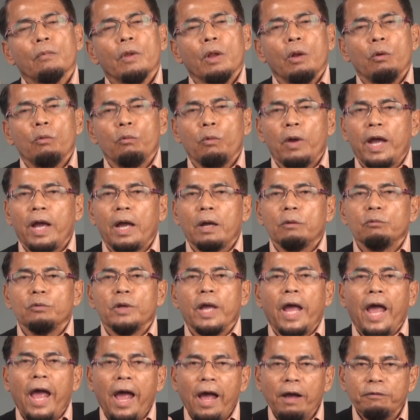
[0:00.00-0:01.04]
where
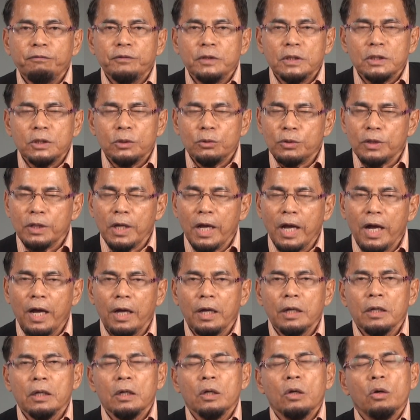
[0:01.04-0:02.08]
we have this
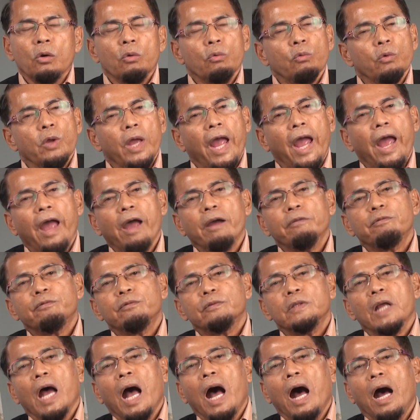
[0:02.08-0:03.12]
dunya, we
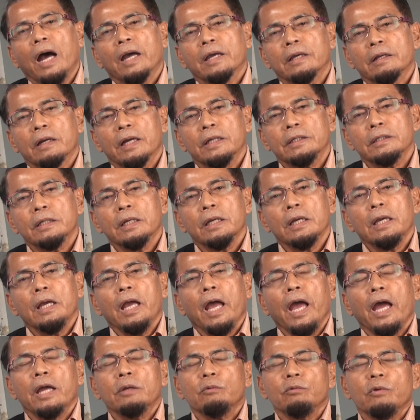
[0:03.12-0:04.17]
have the akhirat,
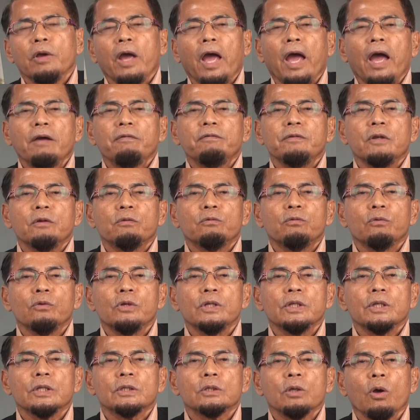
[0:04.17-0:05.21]
and we have the
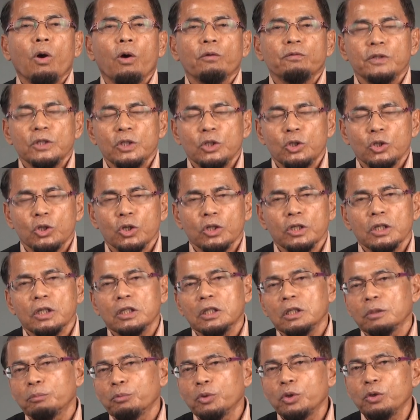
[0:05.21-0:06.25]
fullness of this journey,
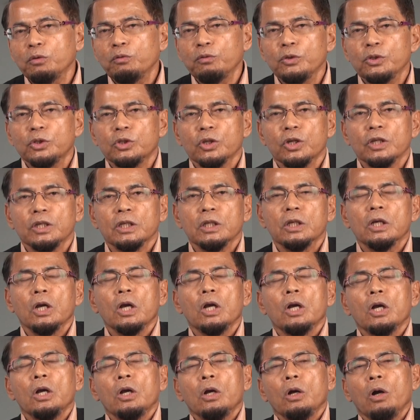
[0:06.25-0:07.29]
the beautiful journey
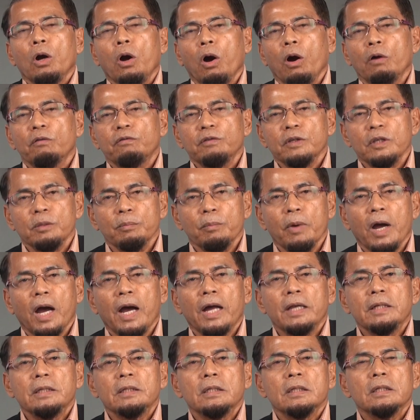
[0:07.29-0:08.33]
of
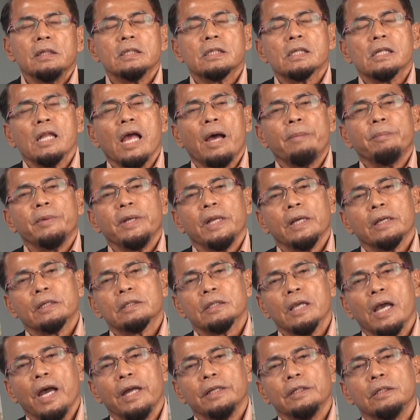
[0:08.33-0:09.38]
Iman, Islam and
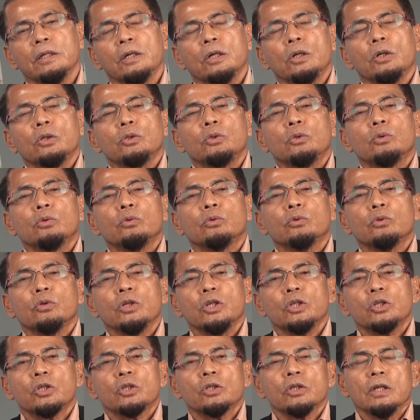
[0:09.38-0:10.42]
Ihsan, to
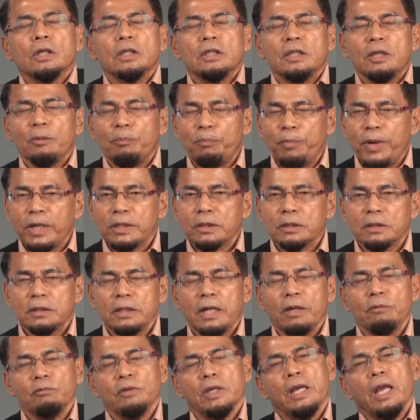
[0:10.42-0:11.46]
reach the best
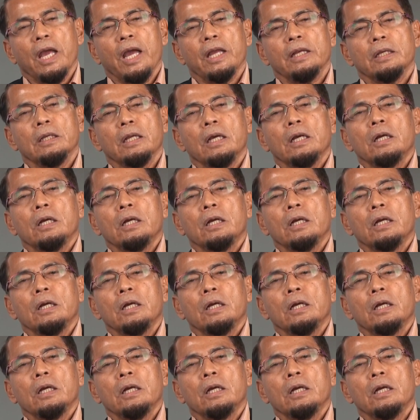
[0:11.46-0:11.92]
that we can,